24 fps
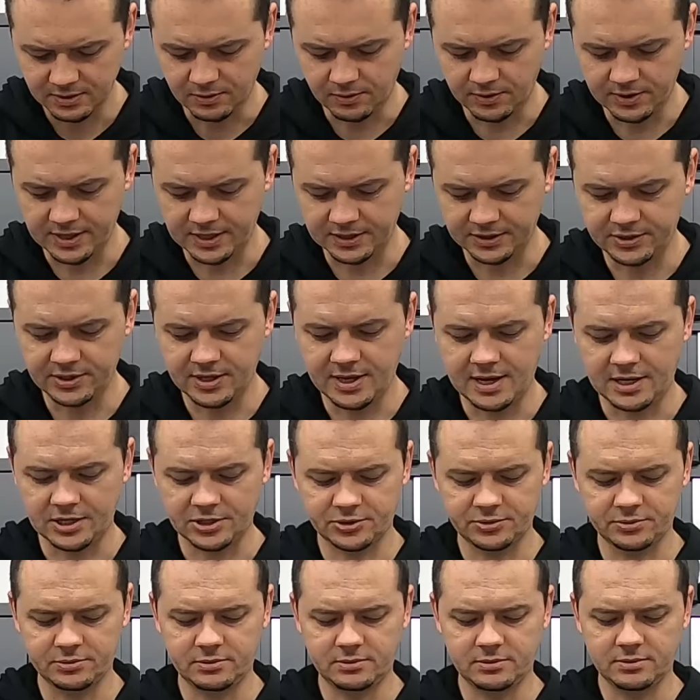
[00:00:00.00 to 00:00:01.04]
or into the
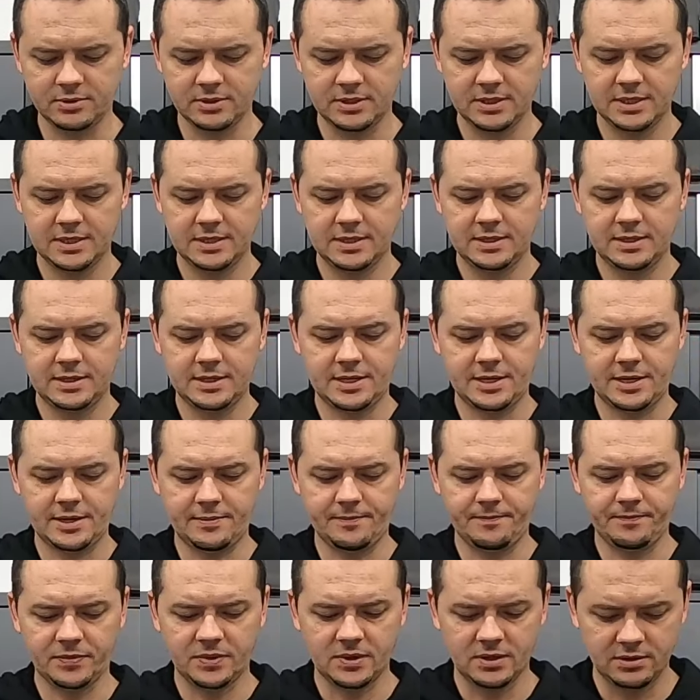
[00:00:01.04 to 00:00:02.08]
actual
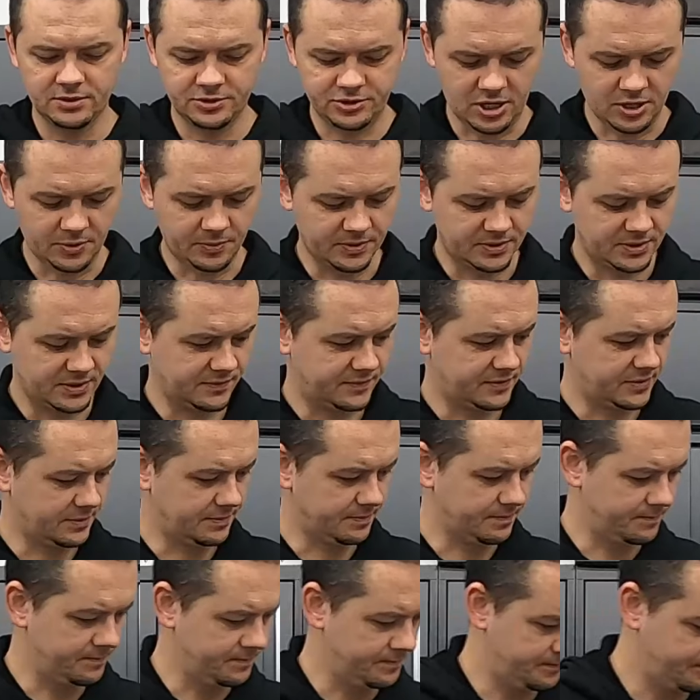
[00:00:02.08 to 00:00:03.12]
Shockwave
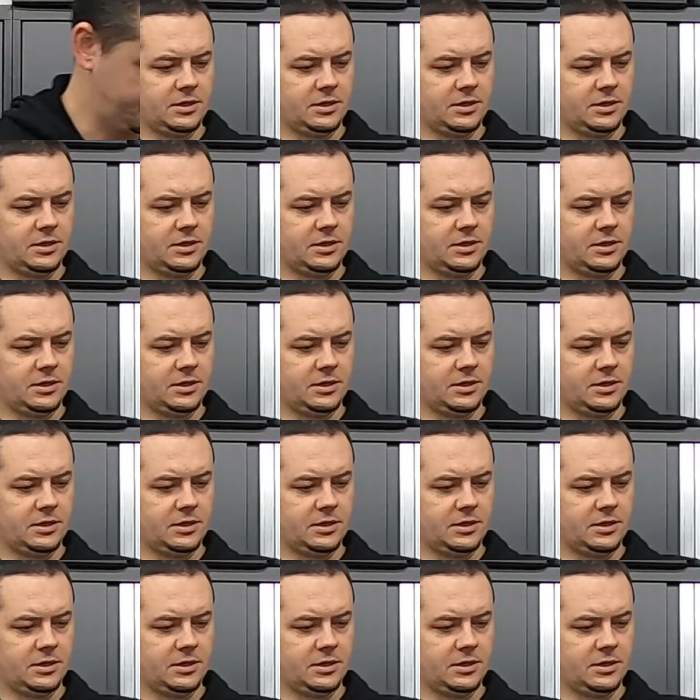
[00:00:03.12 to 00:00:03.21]
system.